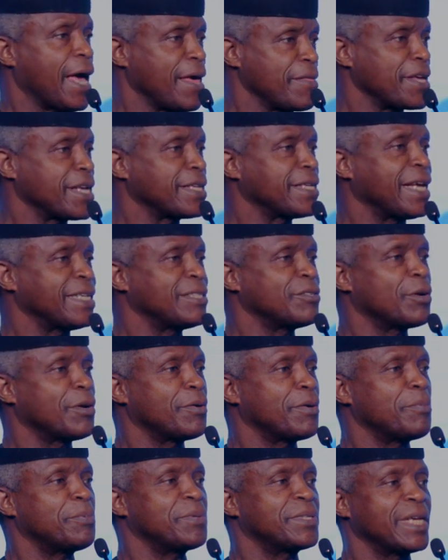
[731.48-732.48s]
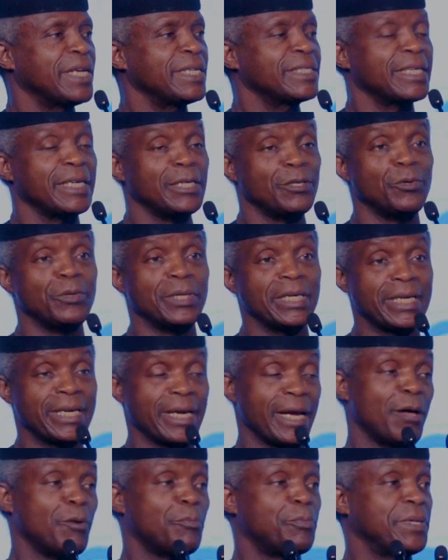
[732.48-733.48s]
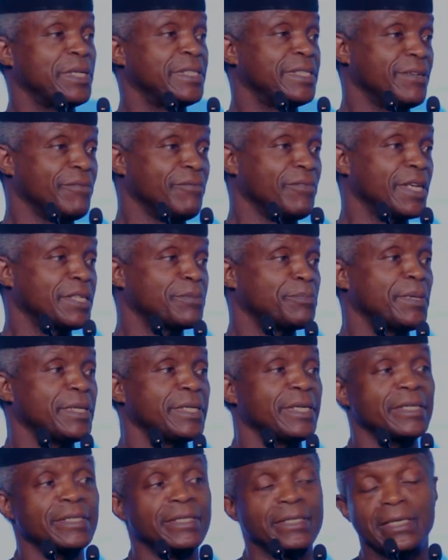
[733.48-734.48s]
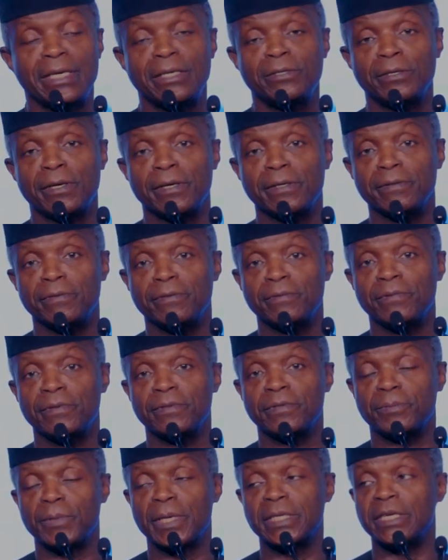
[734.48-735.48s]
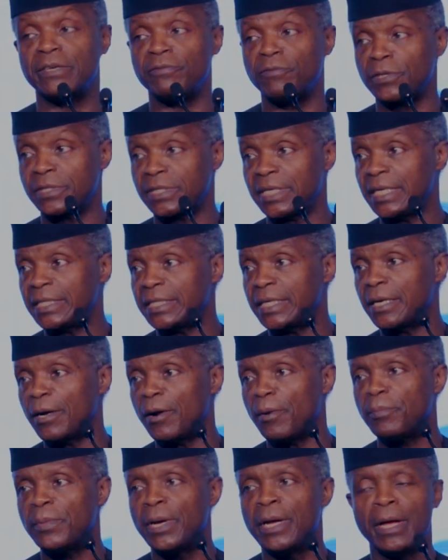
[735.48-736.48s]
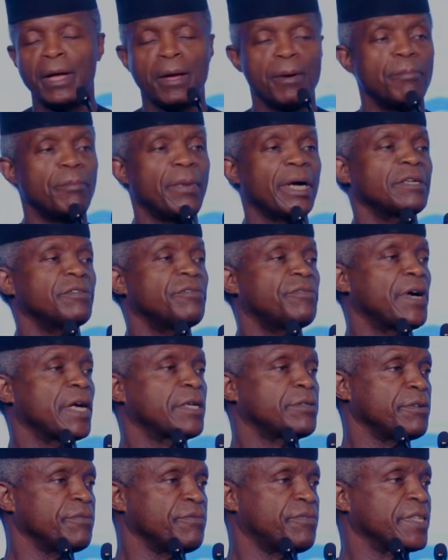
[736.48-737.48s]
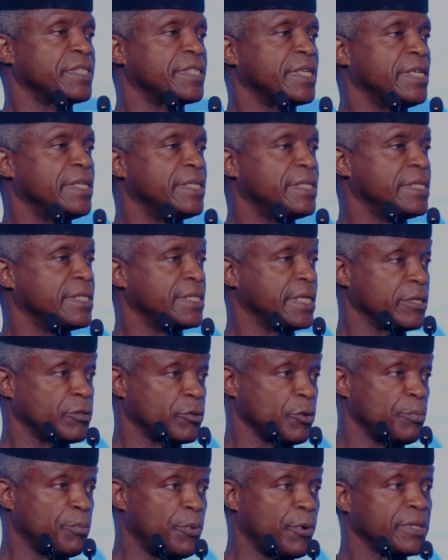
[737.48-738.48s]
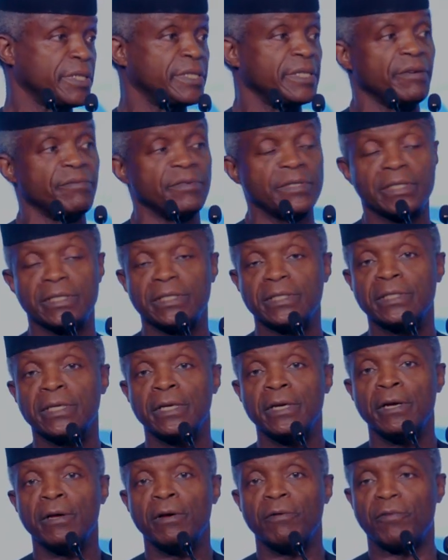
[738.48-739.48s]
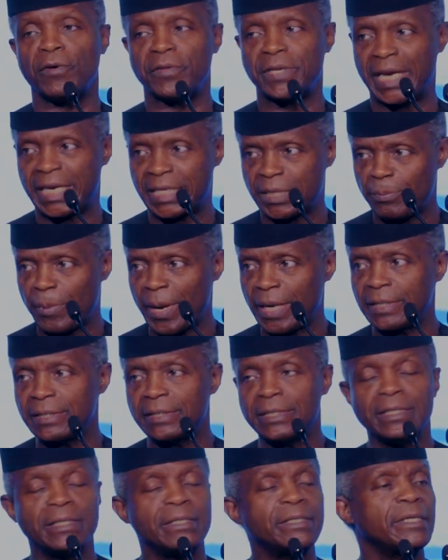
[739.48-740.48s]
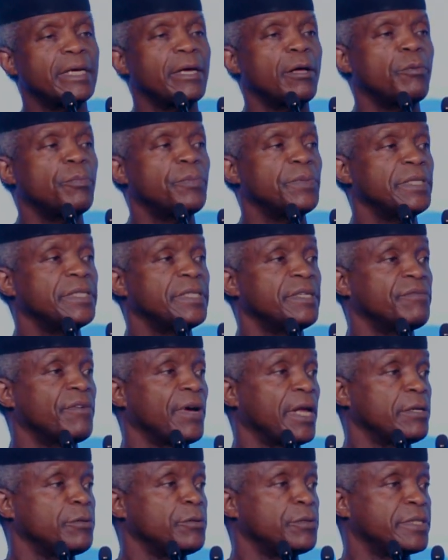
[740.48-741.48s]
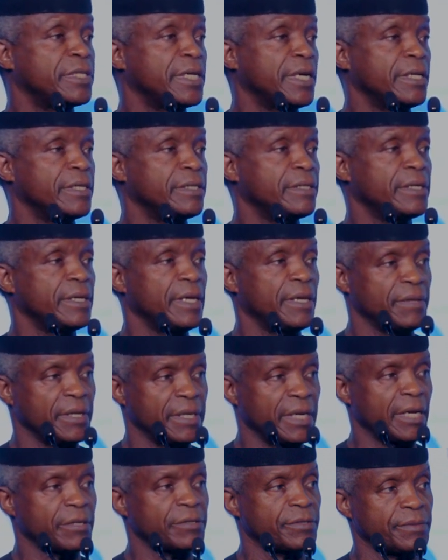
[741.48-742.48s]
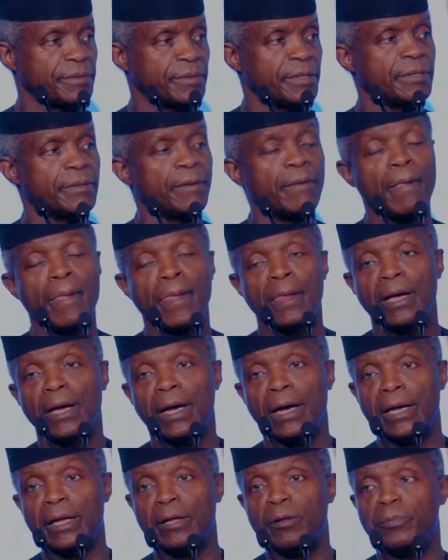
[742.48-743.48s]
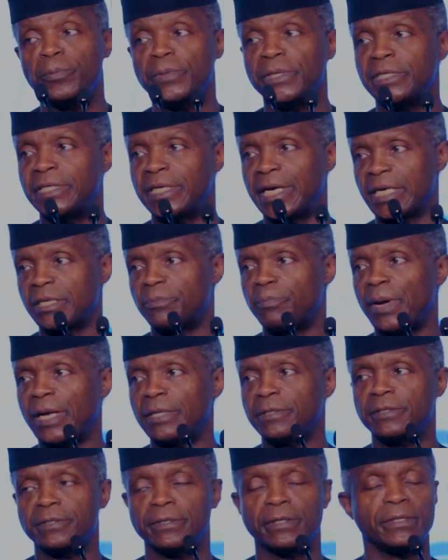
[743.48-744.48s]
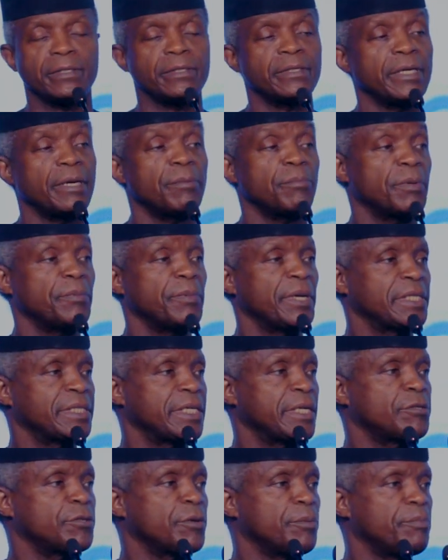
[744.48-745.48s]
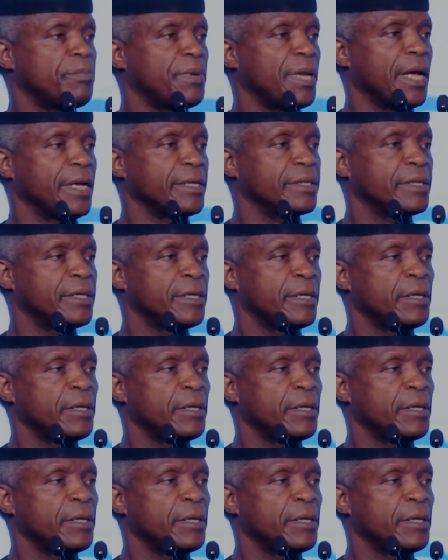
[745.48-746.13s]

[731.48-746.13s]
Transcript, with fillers: I think Nigeria represents a unique LPG investment destination, especially for setting up manufacturing facilities and support services for the expanded LPG value chain and the national uh, LPG expansion implementation plan.